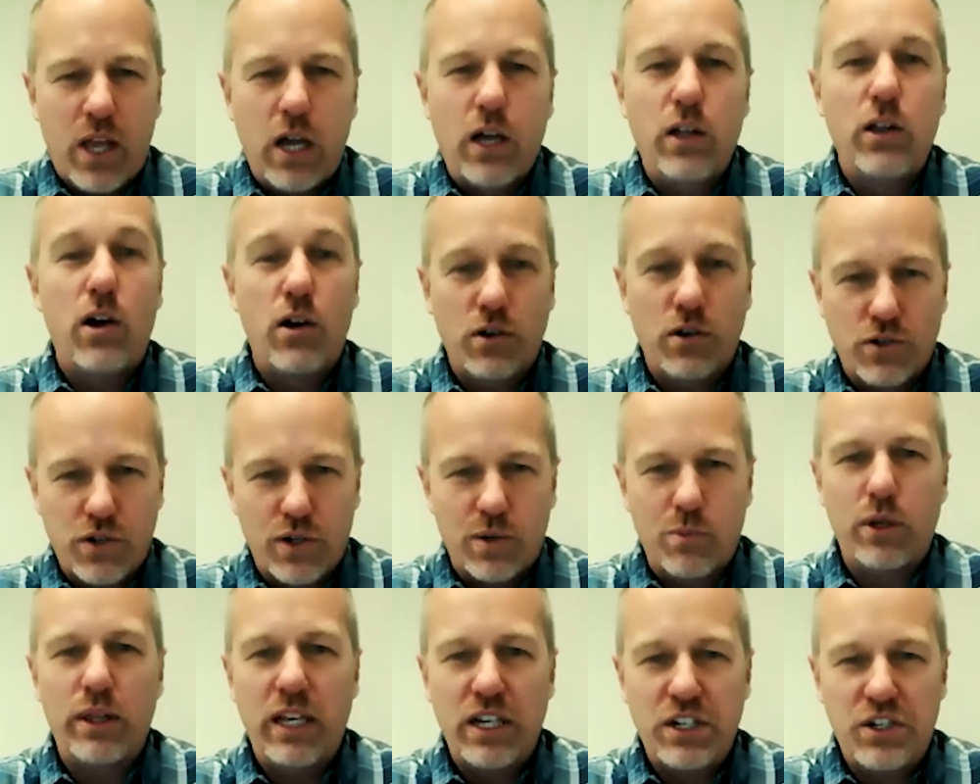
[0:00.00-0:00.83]
a
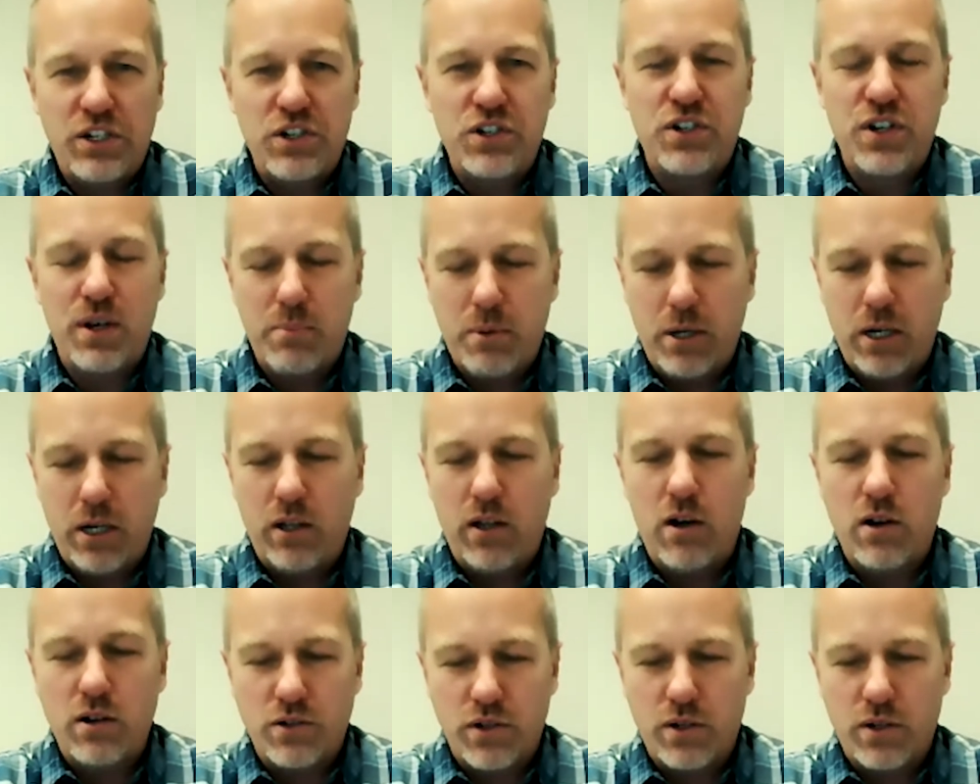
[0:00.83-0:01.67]
long-term relationship and a
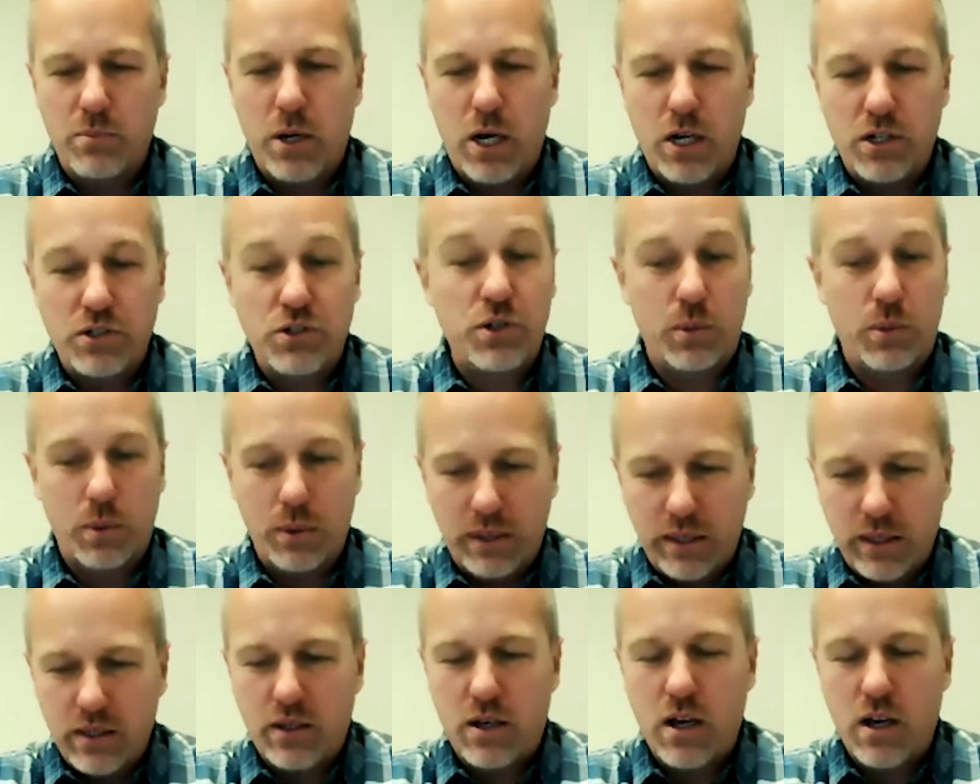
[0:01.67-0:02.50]
long-term
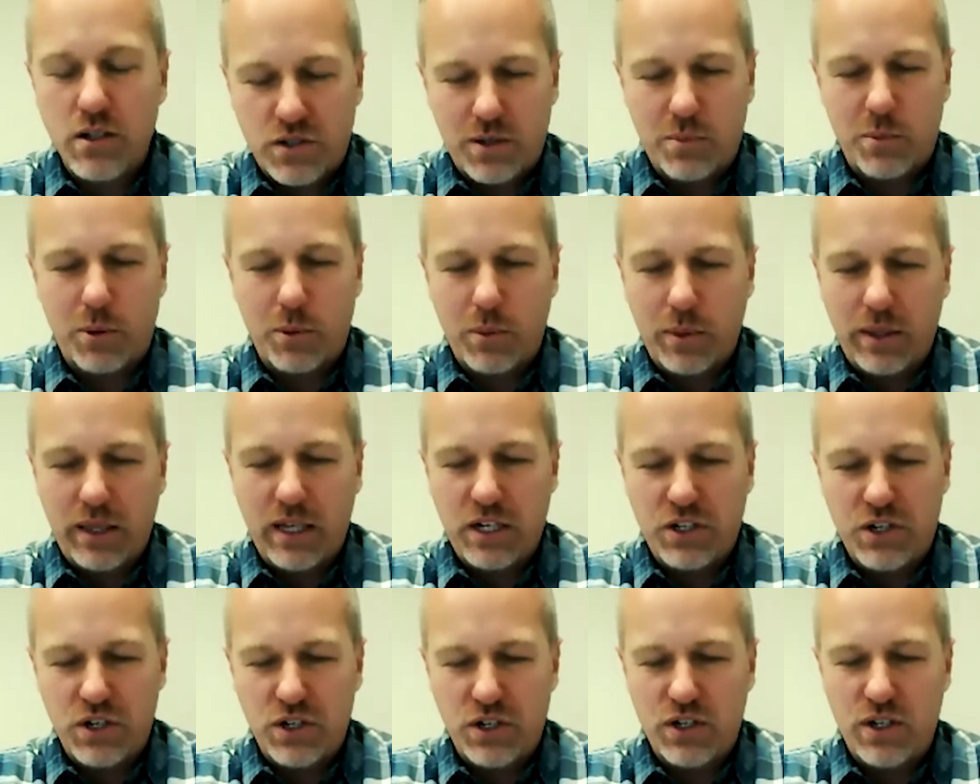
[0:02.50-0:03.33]
customer
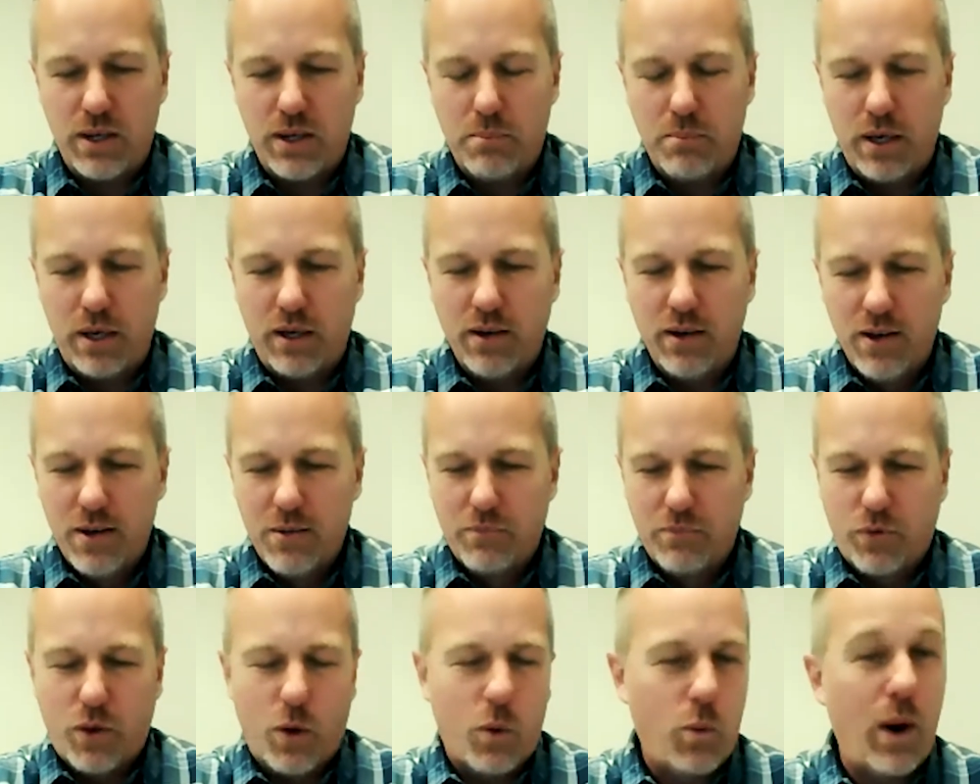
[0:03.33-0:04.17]
relationship,
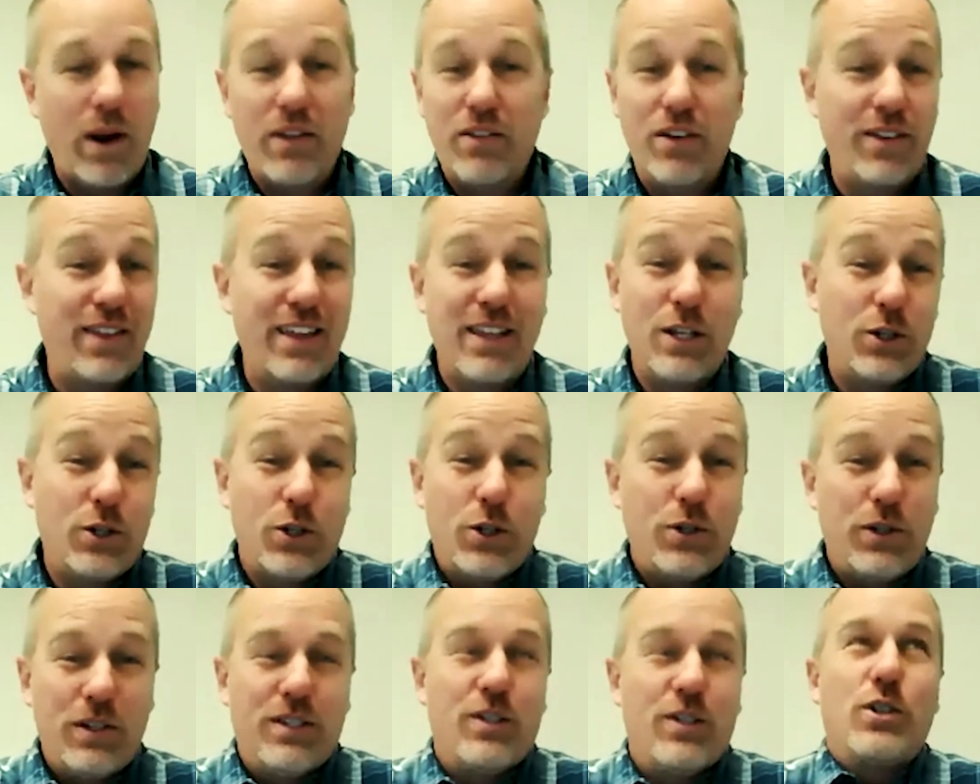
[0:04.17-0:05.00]
rather than
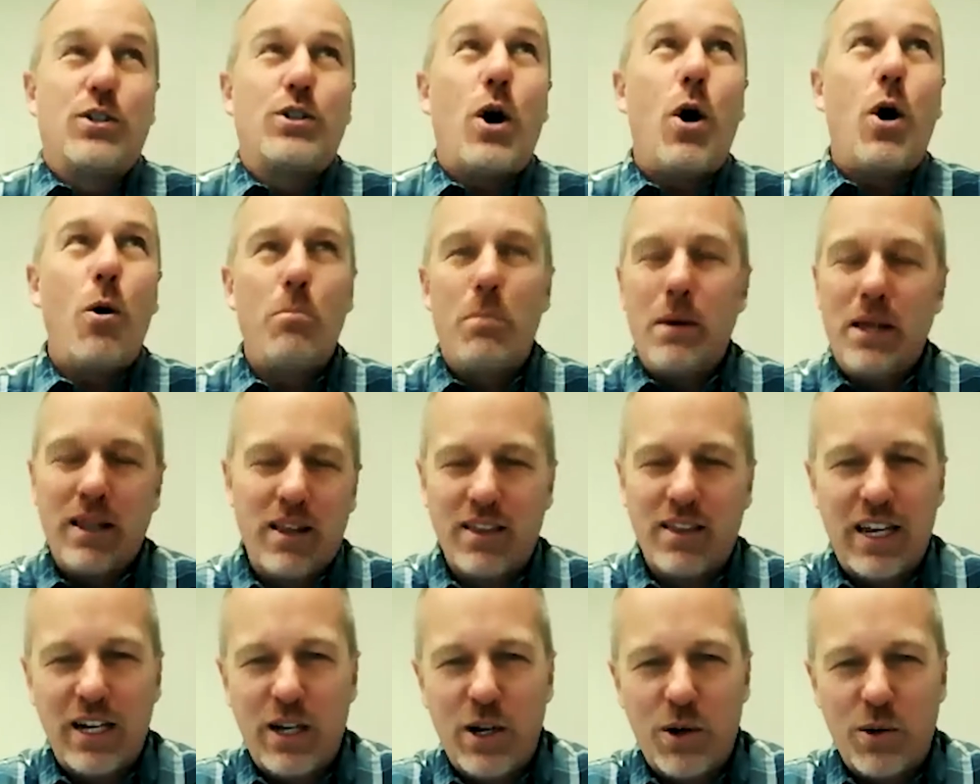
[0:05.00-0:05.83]
just hoping
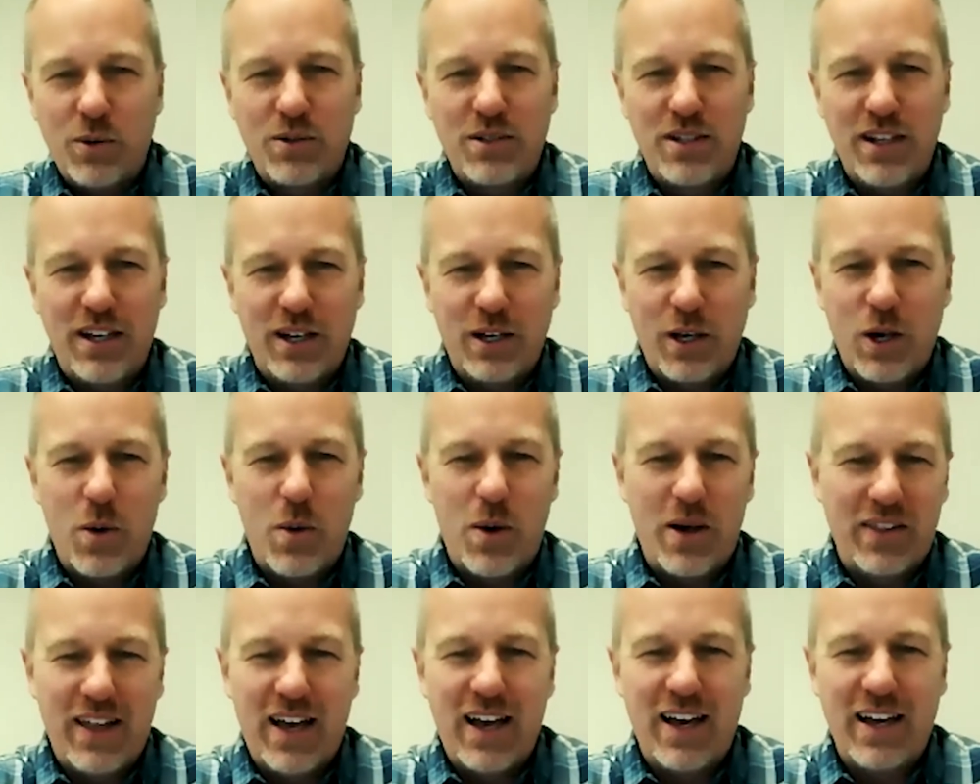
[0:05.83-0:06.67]
that they don't go
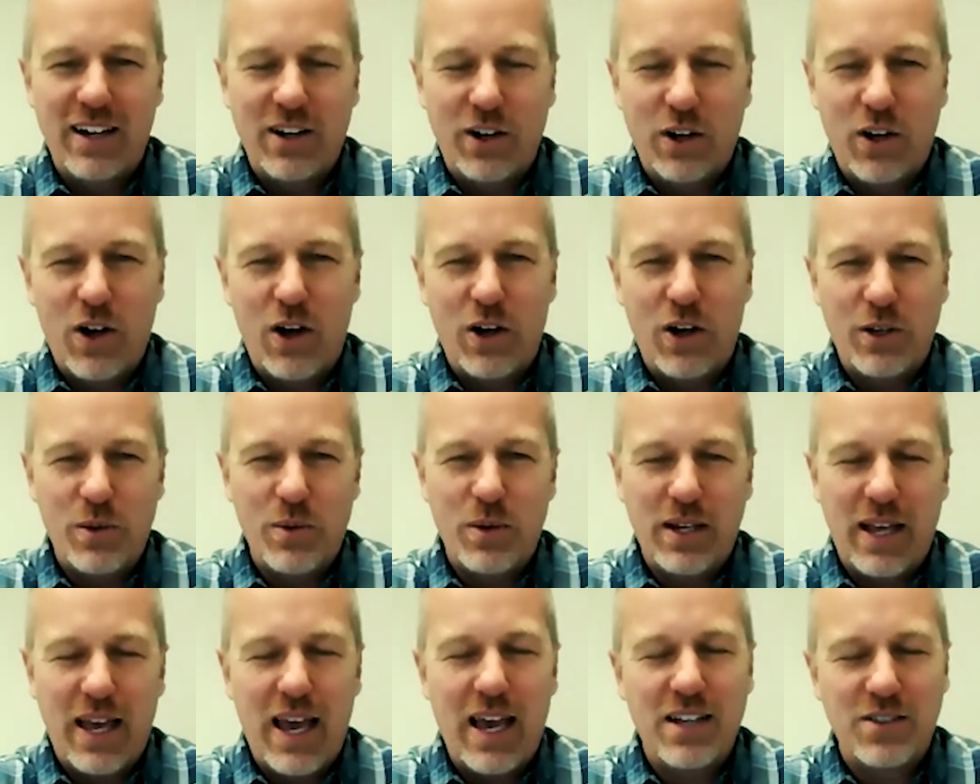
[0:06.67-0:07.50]
online or call you
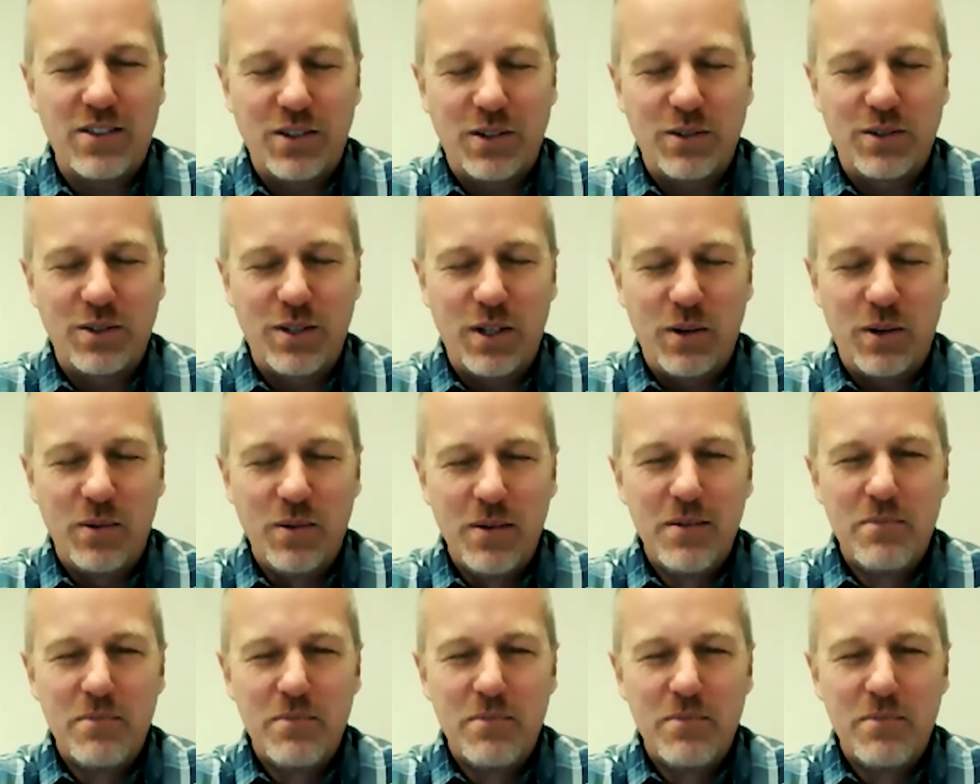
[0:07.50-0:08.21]
and cancel. So